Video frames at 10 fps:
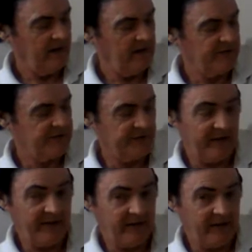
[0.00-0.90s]
This is an
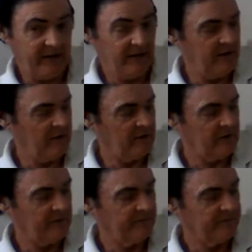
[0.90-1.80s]
E note.
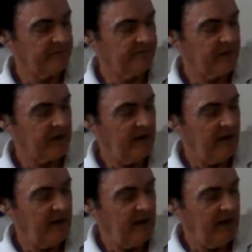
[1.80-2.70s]

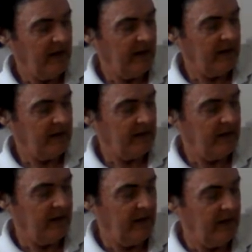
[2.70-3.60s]
And
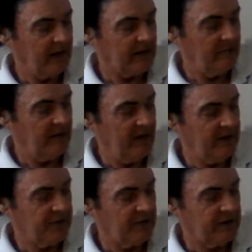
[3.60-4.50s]
it
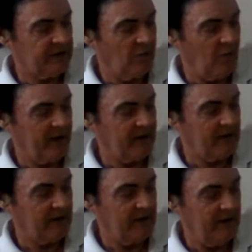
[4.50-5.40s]
combines with this white
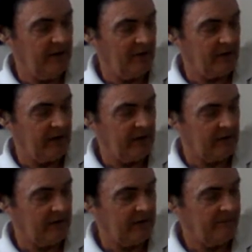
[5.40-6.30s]
note
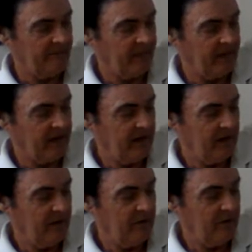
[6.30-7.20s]
here,
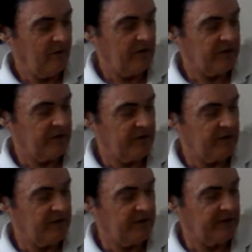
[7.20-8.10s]
which
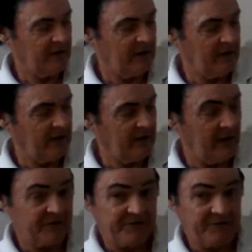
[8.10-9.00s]
is uh, a
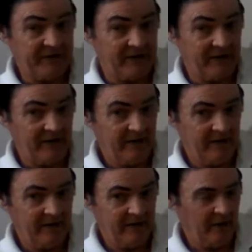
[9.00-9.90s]
C
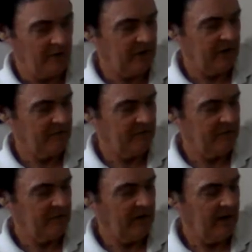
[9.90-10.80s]
note.
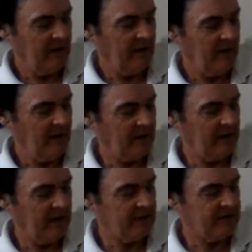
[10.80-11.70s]

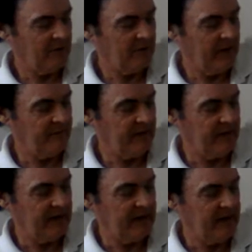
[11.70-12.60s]
Okay, so we have an
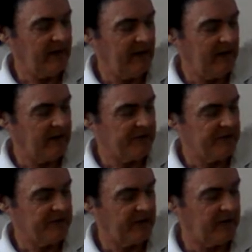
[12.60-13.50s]
E and a
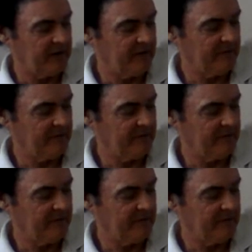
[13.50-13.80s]
C.